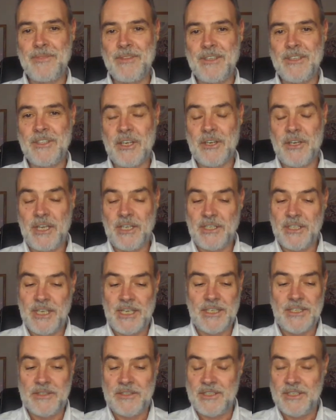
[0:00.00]
So it,
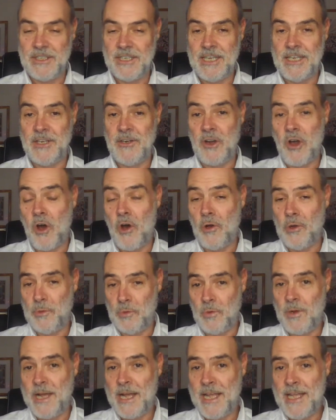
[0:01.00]
it's in an odd
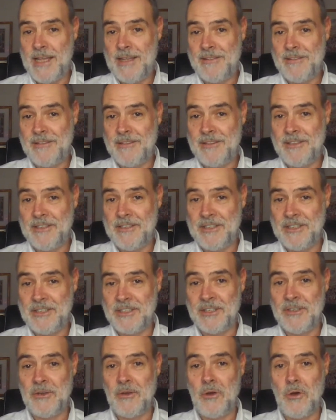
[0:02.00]
way, this is
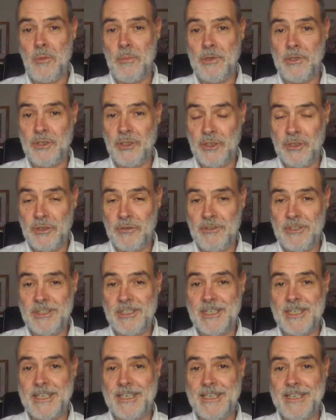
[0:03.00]
an
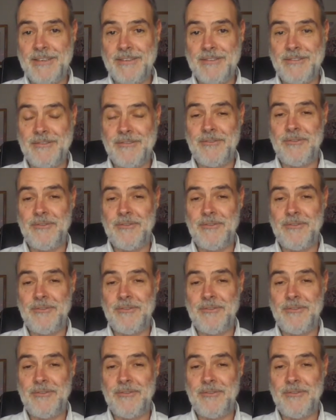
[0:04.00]
opportunity mm.